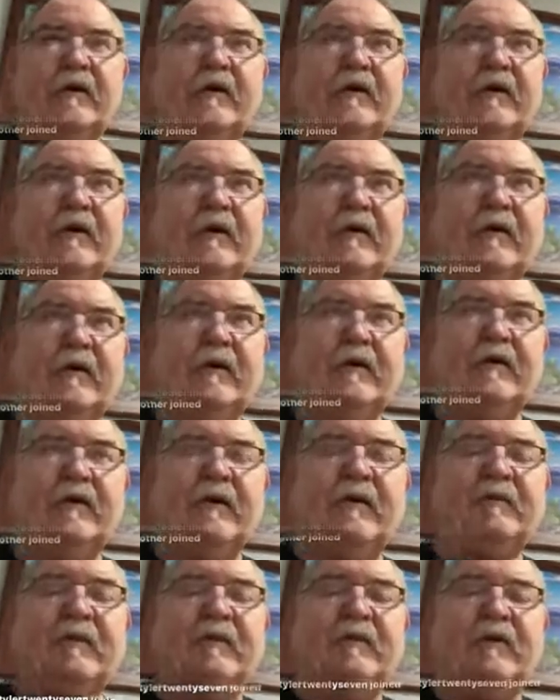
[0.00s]
and I
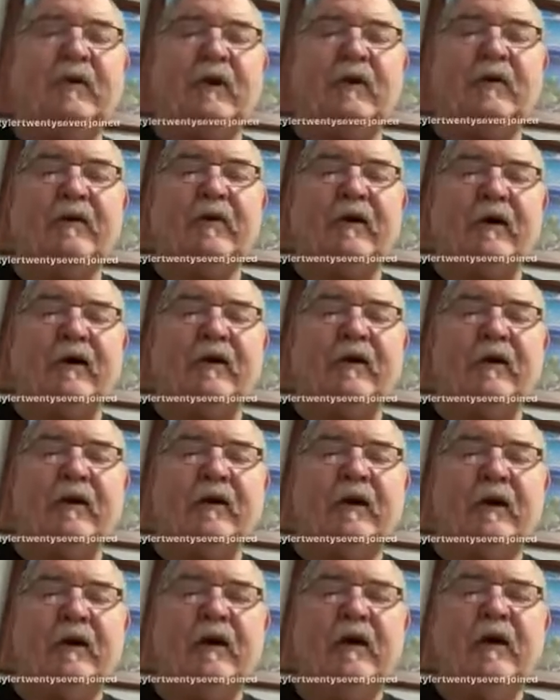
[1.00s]
drop the tail
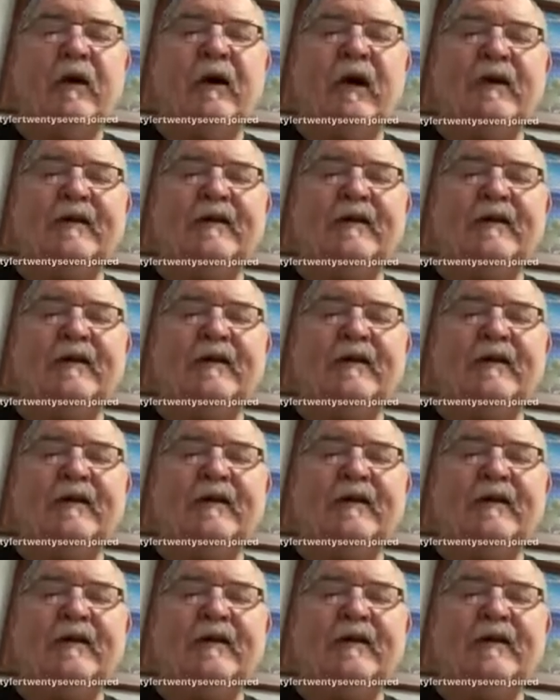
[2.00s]
rocker. I